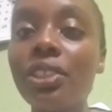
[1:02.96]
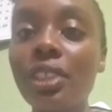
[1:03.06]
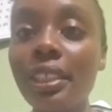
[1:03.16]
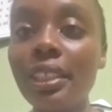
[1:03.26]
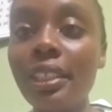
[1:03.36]

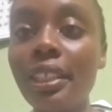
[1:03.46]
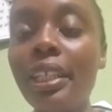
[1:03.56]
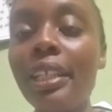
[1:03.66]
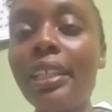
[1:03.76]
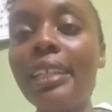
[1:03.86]
gene
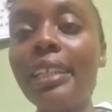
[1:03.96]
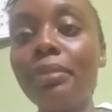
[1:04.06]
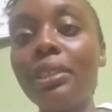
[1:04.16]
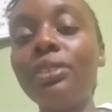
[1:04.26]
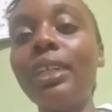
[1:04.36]
that is
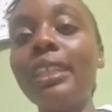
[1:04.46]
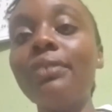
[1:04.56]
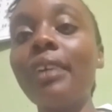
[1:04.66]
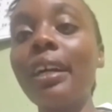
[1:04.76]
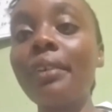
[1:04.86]
being
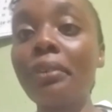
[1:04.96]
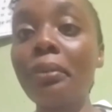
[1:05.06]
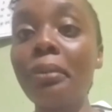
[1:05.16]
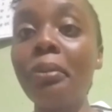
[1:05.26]
transferred from